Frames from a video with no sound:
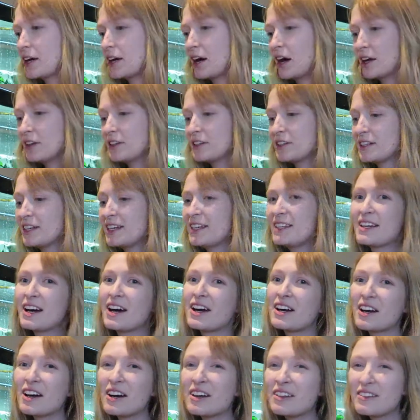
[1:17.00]
like underneath.
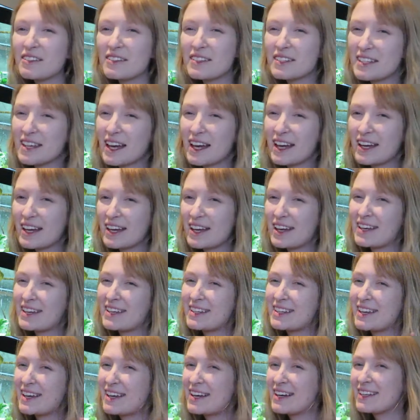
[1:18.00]
I kind of
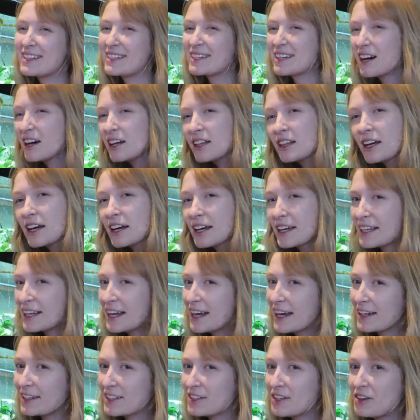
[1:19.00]
say it's kind of like an
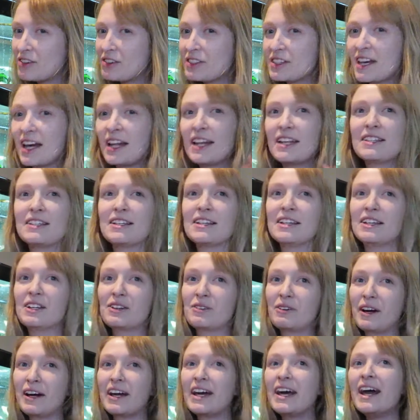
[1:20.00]
exoskeleton in
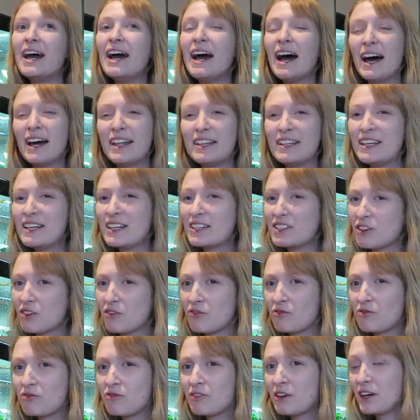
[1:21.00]
a way. And these
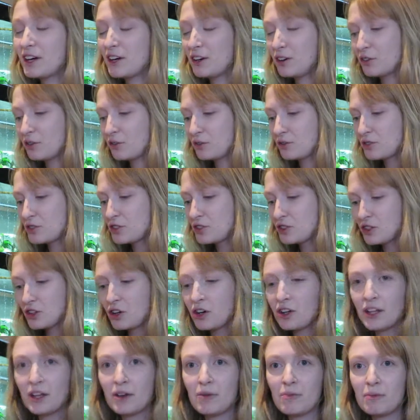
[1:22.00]
are real
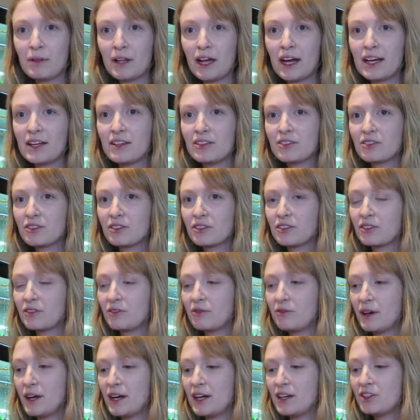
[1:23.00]
solid plates on the
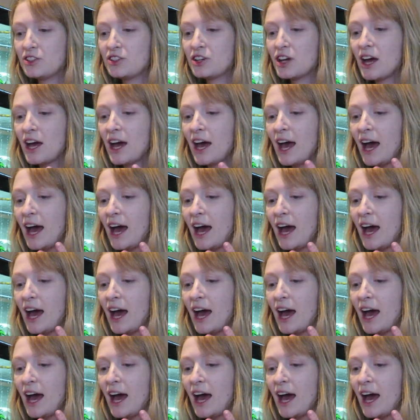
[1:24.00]
fish.